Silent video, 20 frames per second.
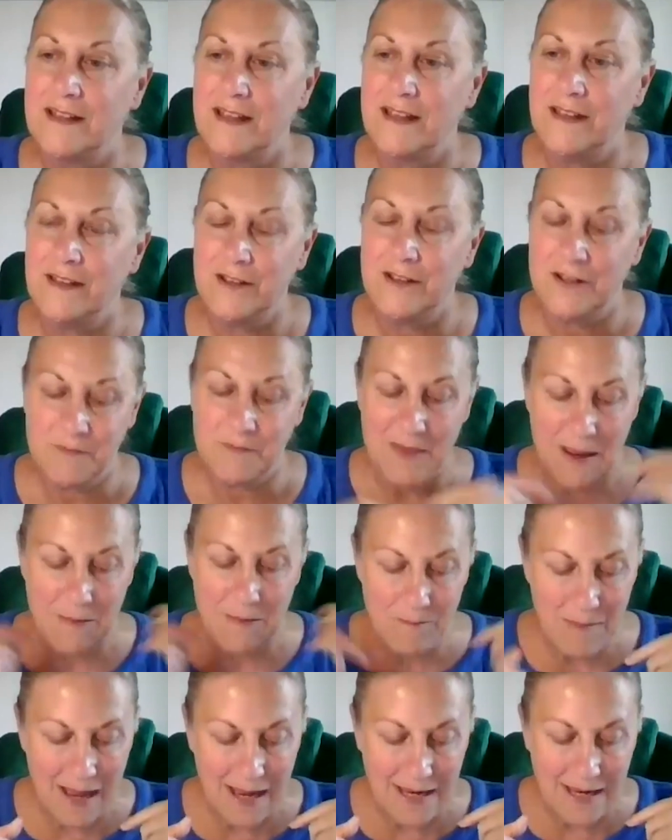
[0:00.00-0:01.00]

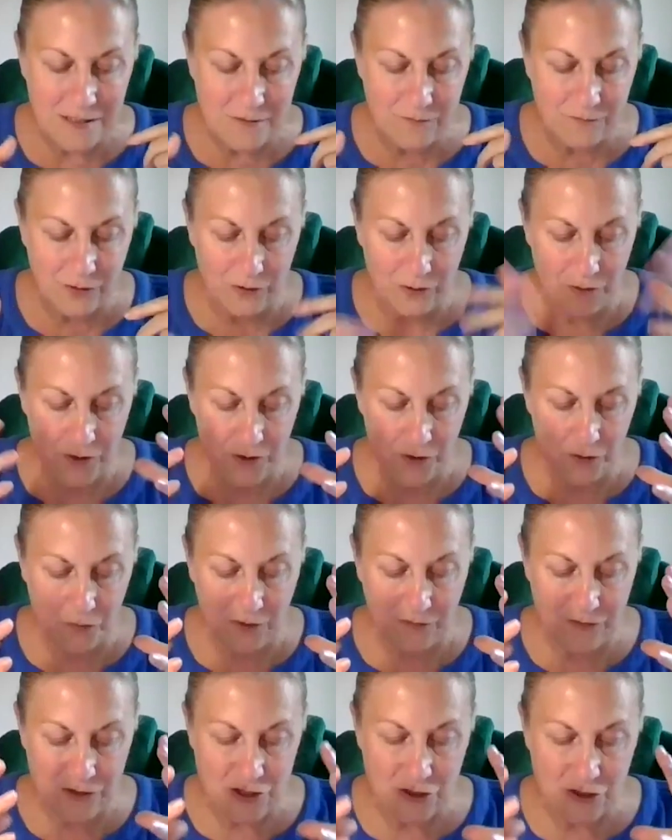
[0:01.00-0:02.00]
I'm mindful that
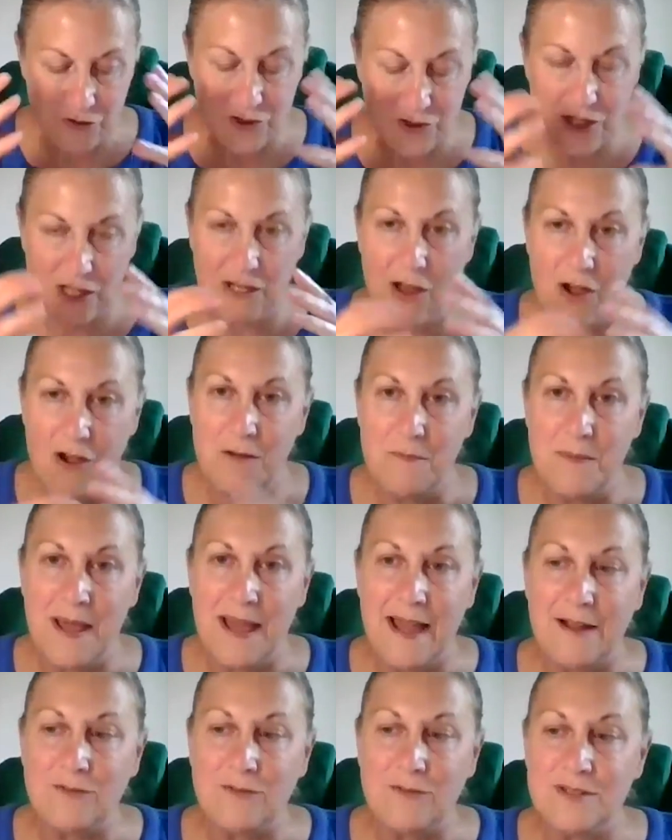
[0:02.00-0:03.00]
we've talked a lot
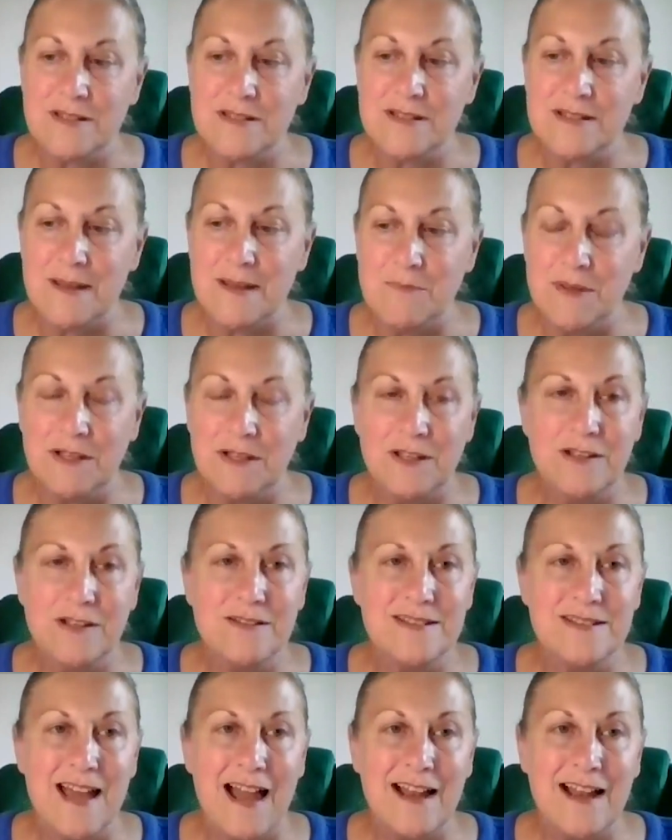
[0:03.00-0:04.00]
about
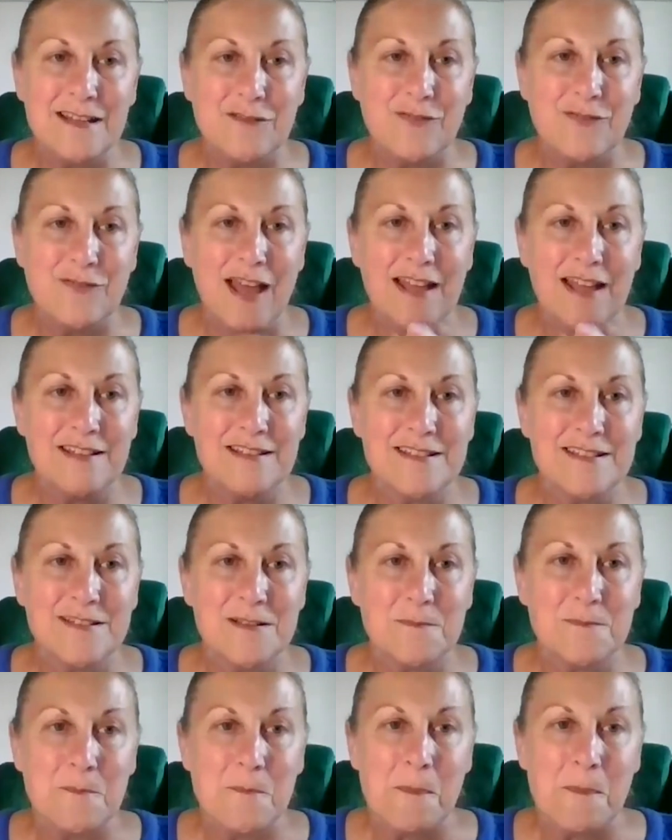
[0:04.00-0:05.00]
stimulant side effects.